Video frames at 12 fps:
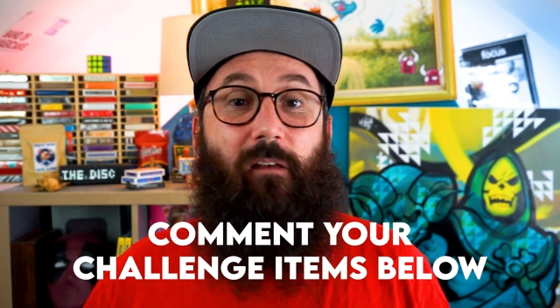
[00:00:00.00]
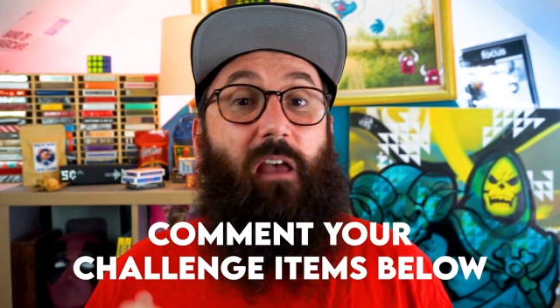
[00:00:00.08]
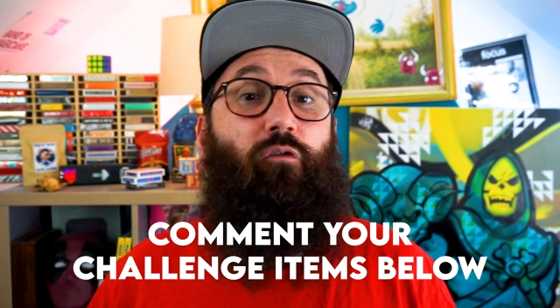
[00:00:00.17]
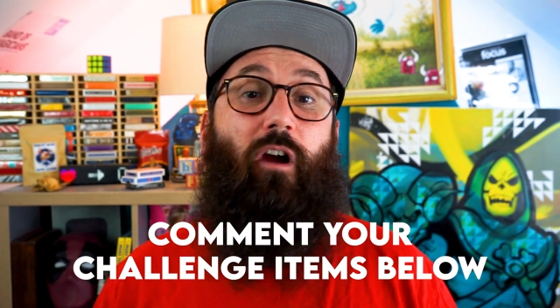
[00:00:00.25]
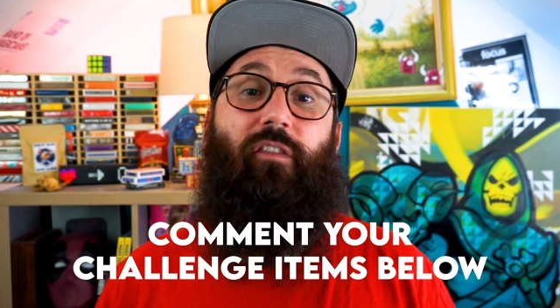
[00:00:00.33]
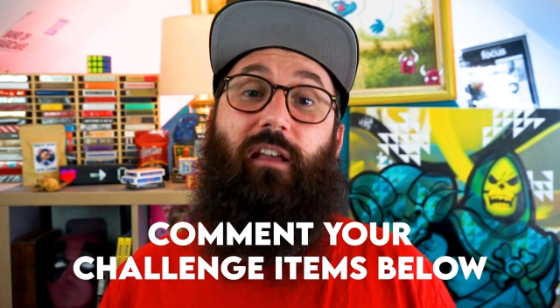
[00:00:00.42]
If
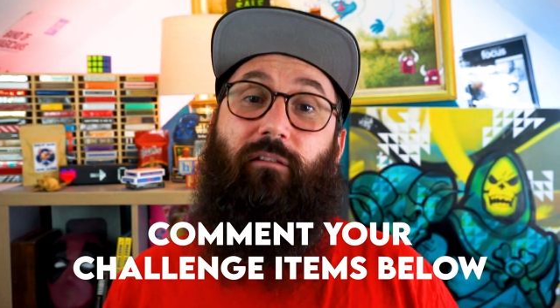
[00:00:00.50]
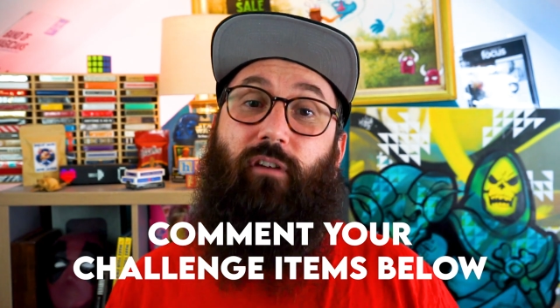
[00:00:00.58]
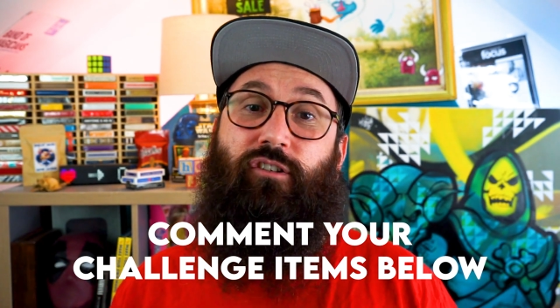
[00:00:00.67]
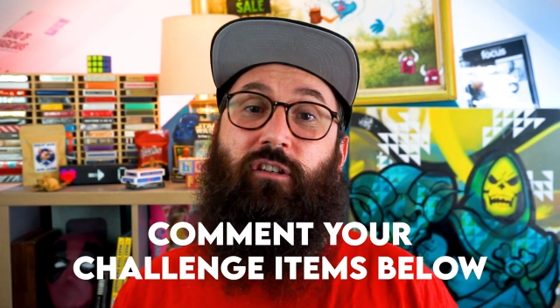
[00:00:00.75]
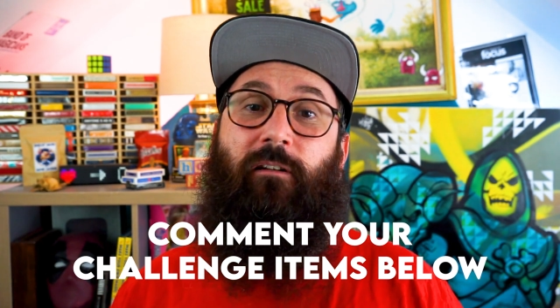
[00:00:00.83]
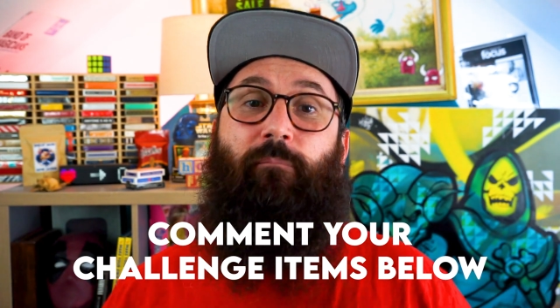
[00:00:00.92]
you're at the
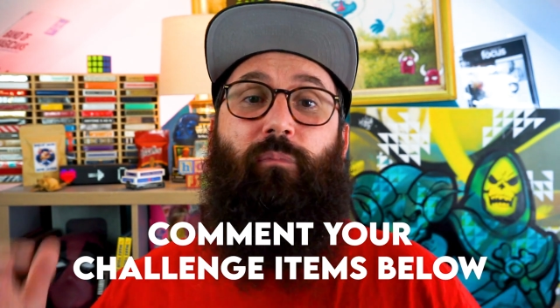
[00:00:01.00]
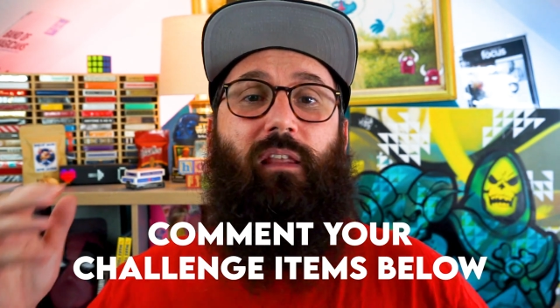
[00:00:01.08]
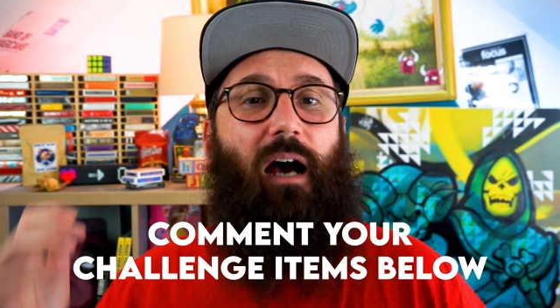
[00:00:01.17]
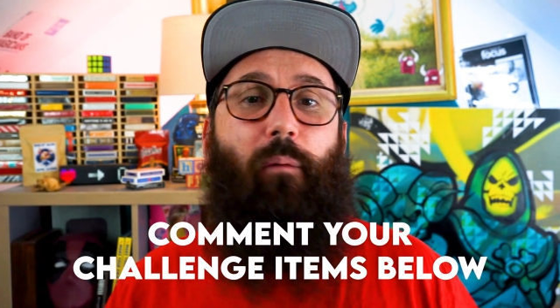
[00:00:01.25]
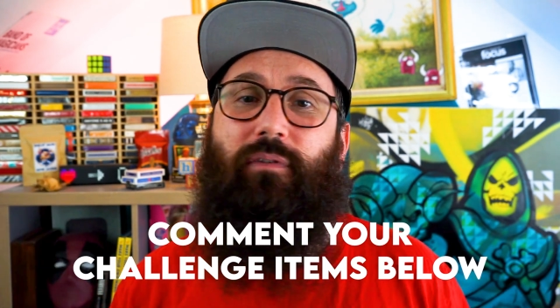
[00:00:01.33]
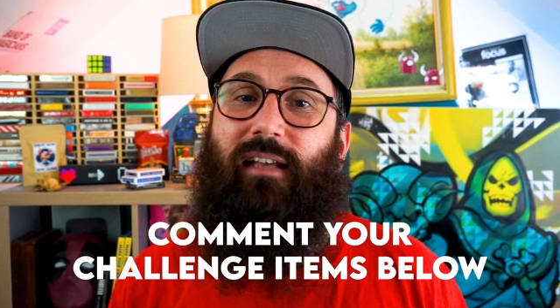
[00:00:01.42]
convention,
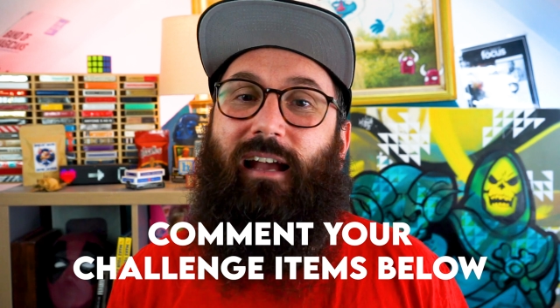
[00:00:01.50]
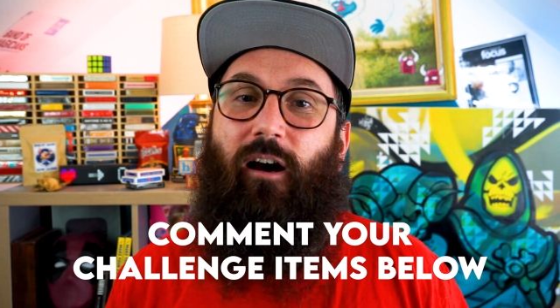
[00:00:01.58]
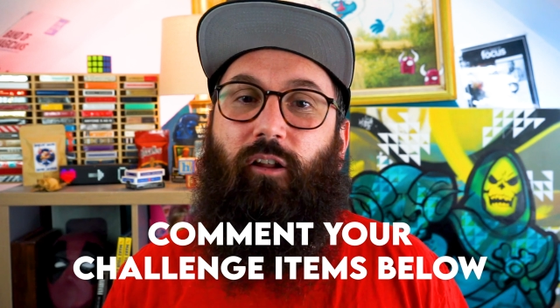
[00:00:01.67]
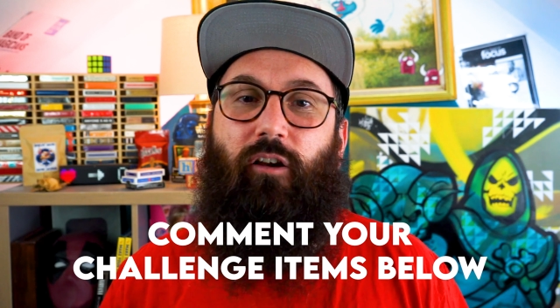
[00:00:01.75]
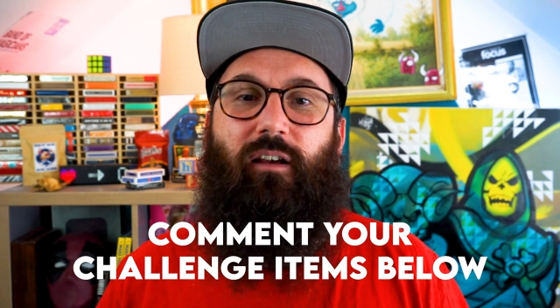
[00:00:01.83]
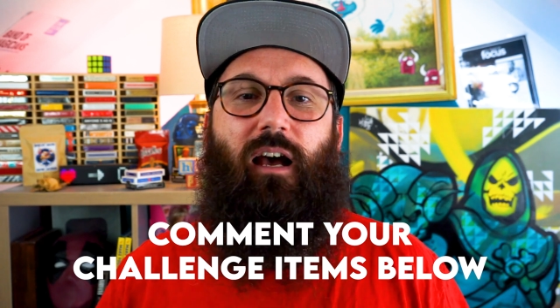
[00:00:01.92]
come say
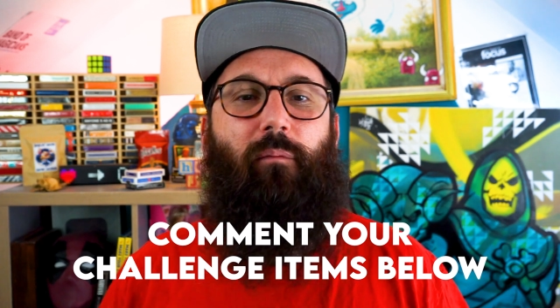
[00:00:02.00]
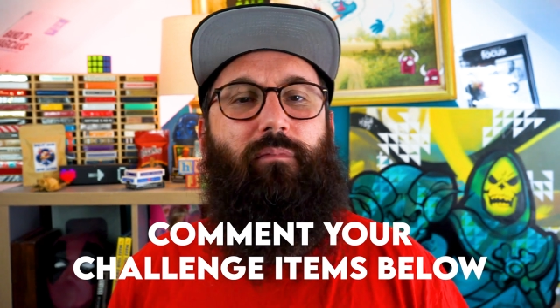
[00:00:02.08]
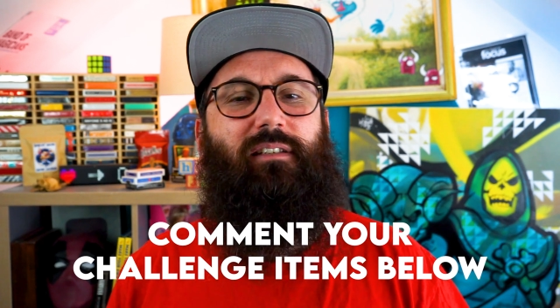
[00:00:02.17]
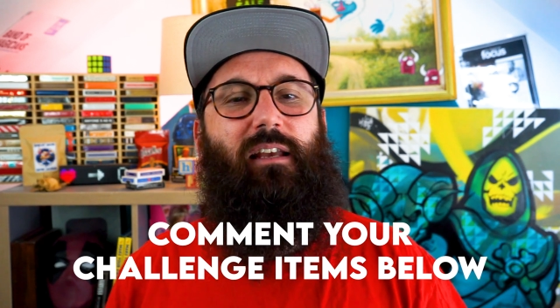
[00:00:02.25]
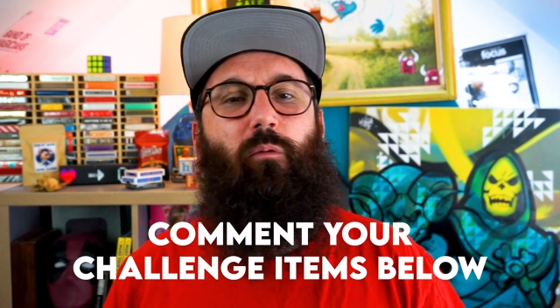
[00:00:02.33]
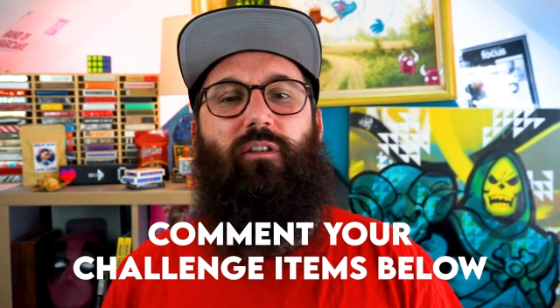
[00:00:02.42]
hello. Come
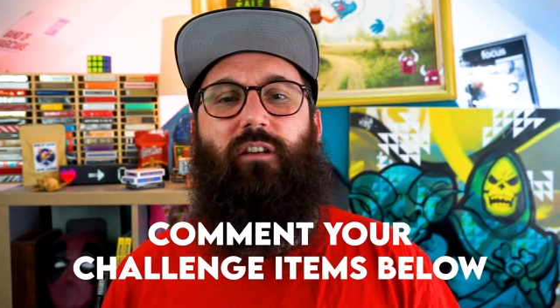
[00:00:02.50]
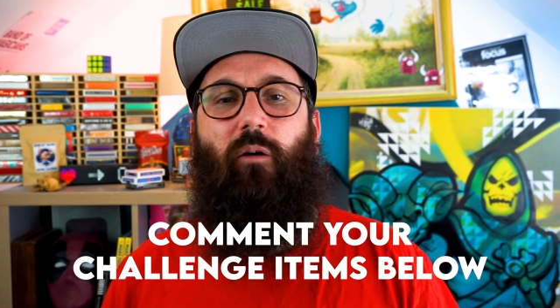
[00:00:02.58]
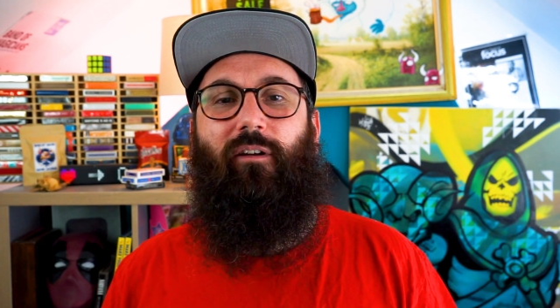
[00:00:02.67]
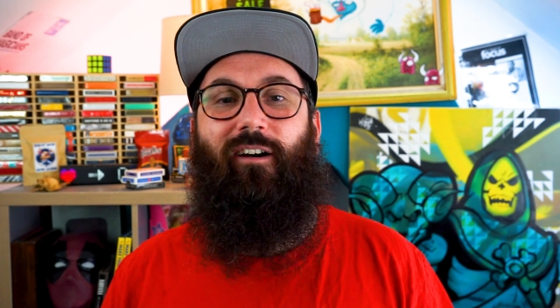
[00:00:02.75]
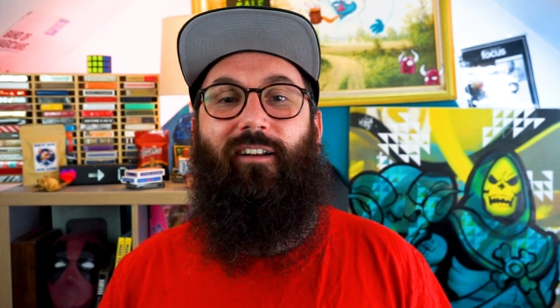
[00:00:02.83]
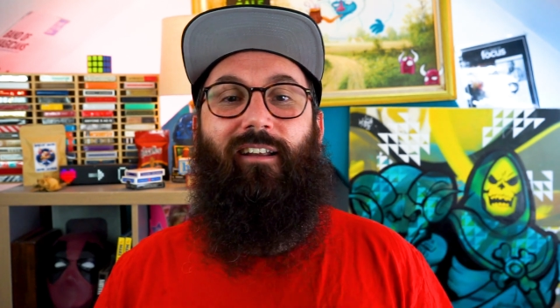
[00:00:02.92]
see what's
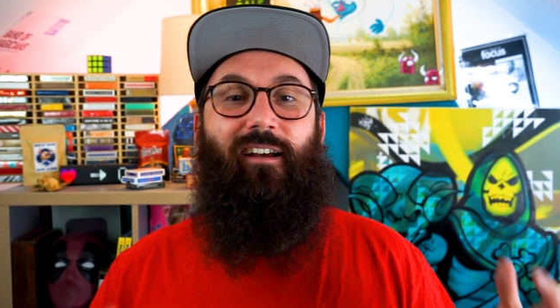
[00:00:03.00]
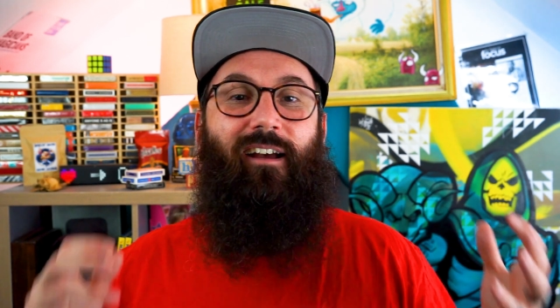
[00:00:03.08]
going on.